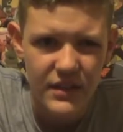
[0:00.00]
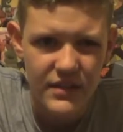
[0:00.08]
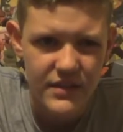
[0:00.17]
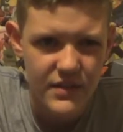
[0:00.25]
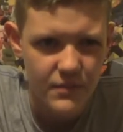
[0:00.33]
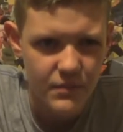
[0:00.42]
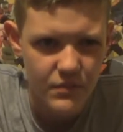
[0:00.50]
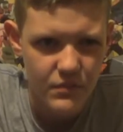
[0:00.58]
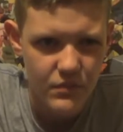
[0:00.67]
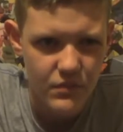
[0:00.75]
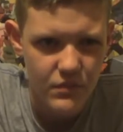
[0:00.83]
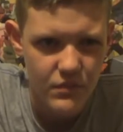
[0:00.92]
It's
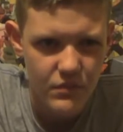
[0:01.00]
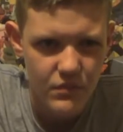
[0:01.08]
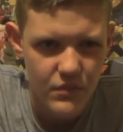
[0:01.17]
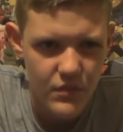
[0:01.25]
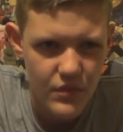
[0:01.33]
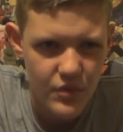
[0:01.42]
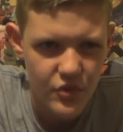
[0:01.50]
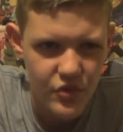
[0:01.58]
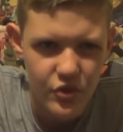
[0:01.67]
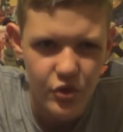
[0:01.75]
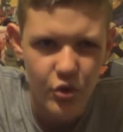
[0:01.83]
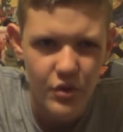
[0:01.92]
the
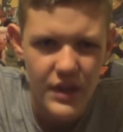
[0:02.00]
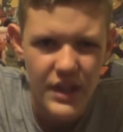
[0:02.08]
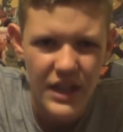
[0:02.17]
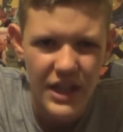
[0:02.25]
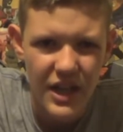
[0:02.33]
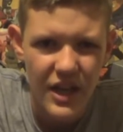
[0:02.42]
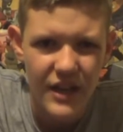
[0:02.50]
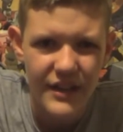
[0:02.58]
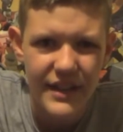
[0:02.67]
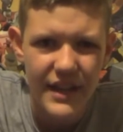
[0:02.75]
story, I